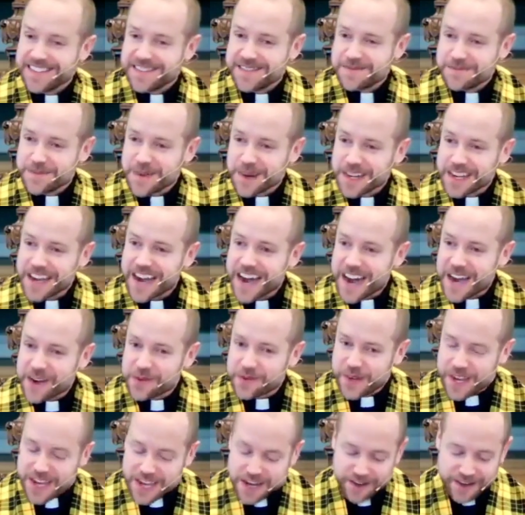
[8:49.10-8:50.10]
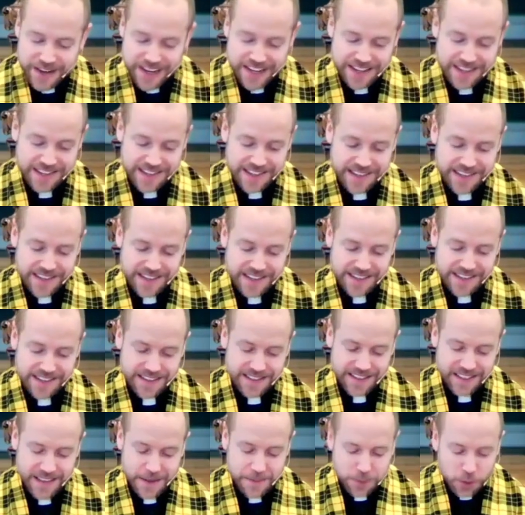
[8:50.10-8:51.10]
But God reiterates
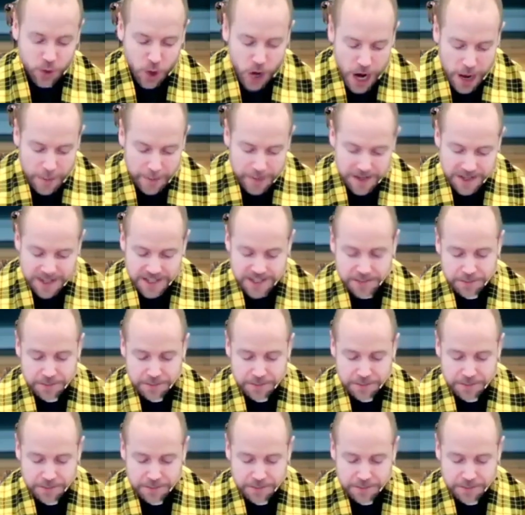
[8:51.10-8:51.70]
the promise